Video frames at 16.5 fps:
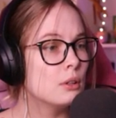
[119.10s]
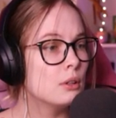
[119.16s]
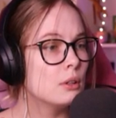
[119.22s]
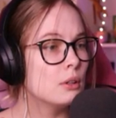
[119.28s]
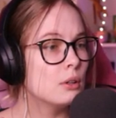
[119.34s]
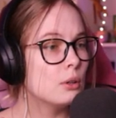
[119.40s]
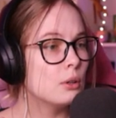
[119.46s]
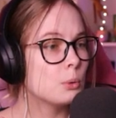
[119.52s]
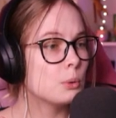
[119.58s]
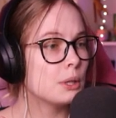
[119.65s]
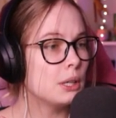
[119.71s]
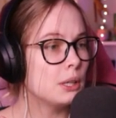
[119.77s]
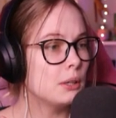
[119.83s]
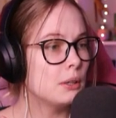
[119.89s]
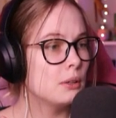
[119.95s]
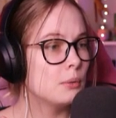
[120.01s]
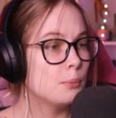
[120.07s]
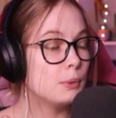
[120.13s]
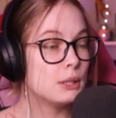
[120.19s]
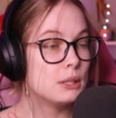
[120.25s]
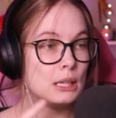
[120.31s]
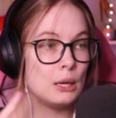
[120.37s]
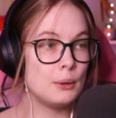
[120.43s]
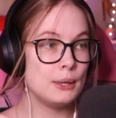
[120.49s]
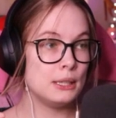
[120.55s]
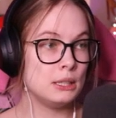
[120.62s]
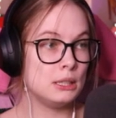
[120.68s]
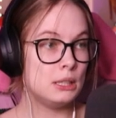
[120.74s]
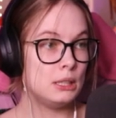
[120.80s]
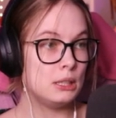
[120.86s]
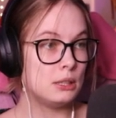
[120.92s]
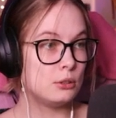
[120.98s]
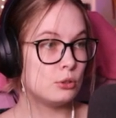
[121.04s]
Okay, but now I
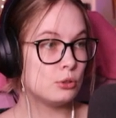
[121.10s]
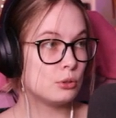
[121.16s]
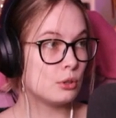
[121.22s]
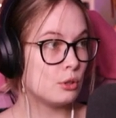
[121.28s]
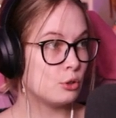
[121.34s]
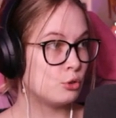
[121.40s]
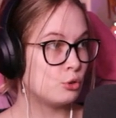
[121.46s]
need to go to